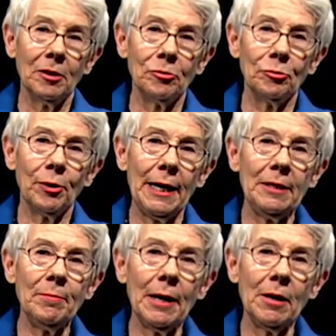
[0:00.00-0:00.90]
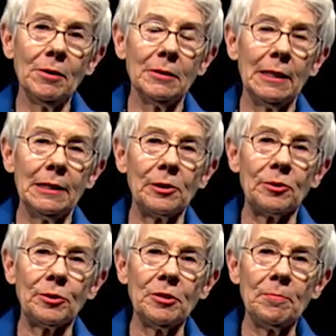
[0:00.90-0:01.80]
right about at a
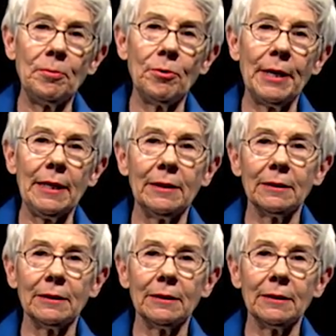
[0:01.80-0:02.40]
certain point,